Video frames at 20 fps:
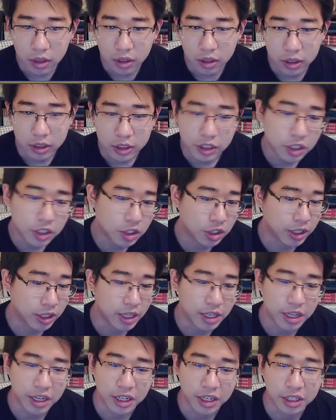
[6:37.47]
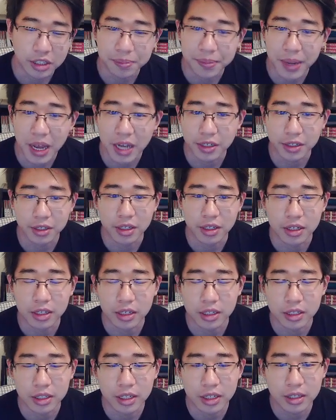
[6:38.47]
Just kidding, it's a
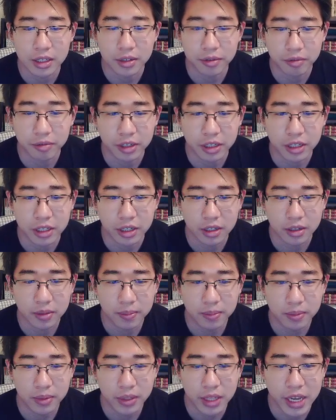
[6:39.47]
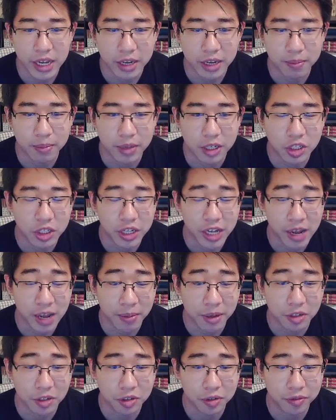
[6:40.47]
Bastiodon. It doesn't really take much
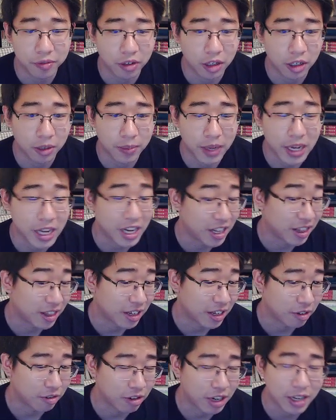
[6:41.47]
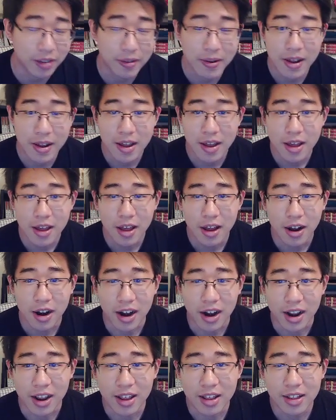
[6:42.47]
damage from anything, right?
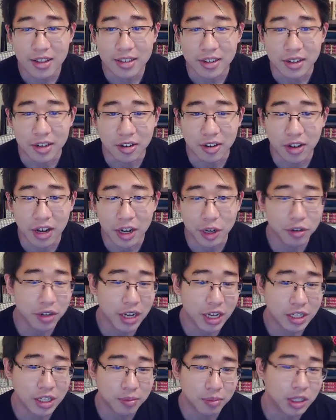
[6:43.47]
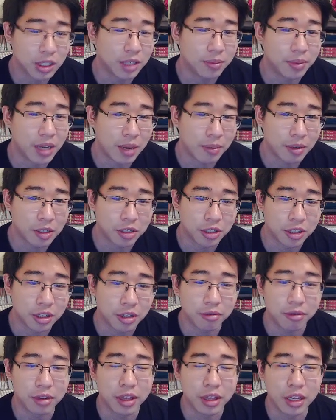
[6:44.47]
Alright, so I do get some chip damage here
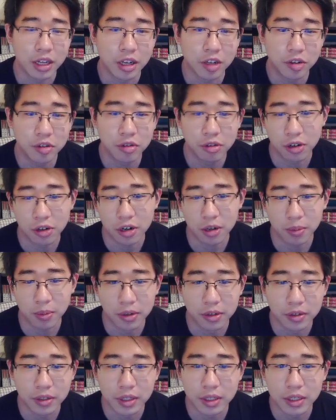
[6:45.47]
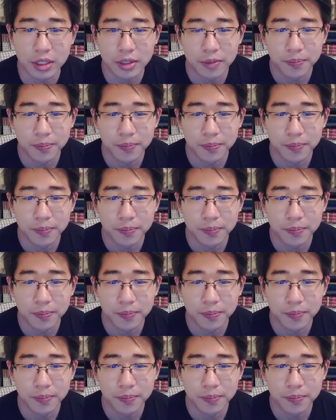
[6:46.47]
with 2 Dark Poses.